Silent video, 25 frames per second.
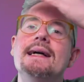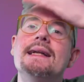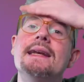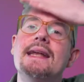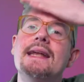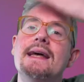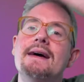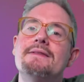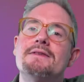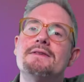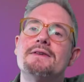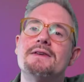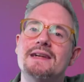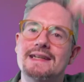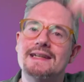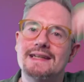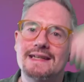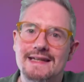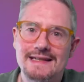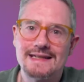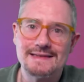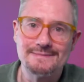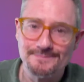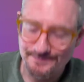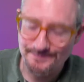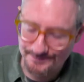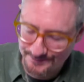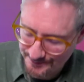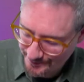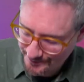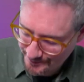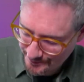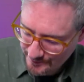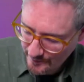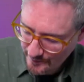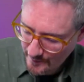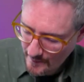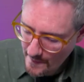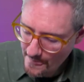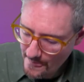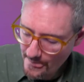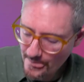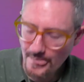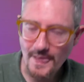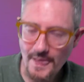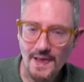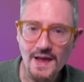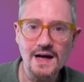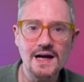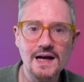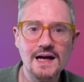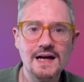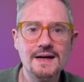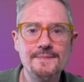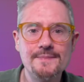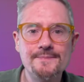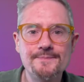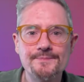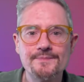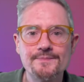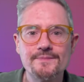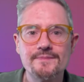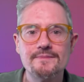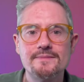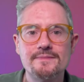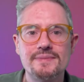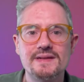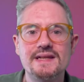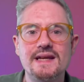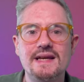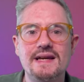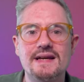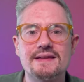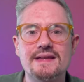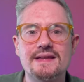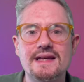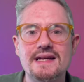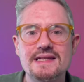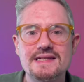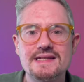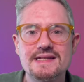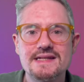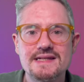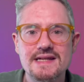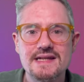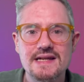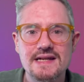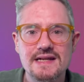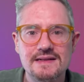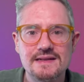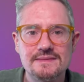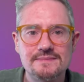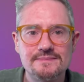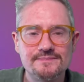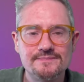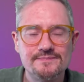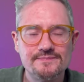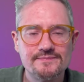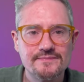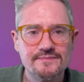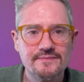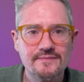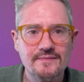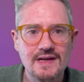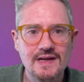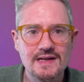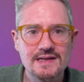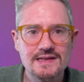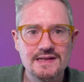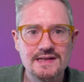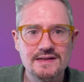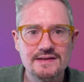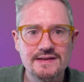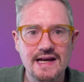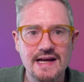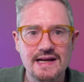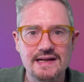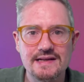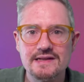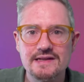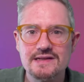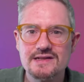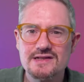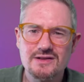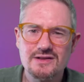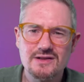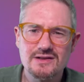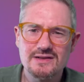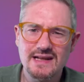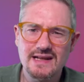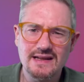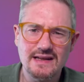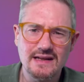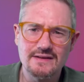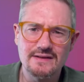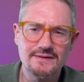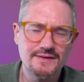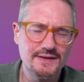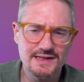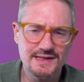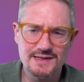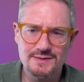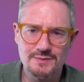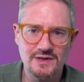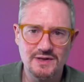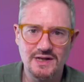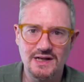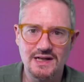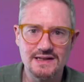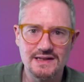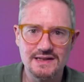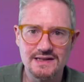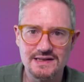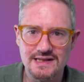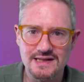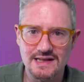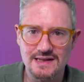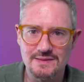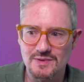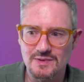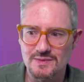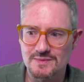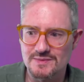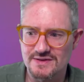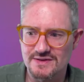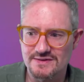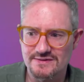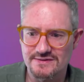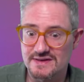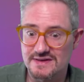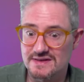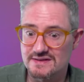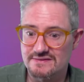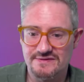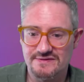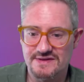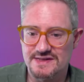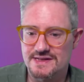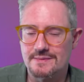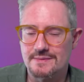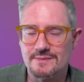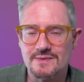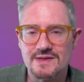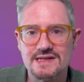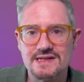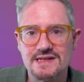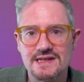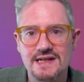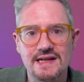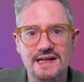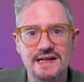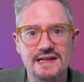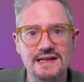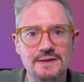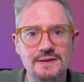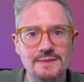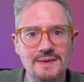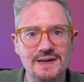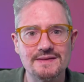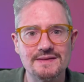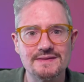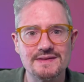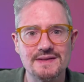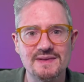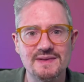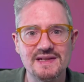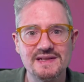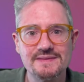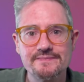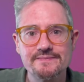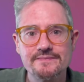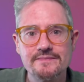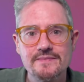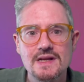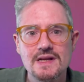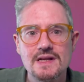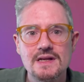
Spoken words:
Never ending. But yeah, that's... so yeah, you can scroll down there if you just want to hide the teleprompter if it's for some reason getting in the way of something.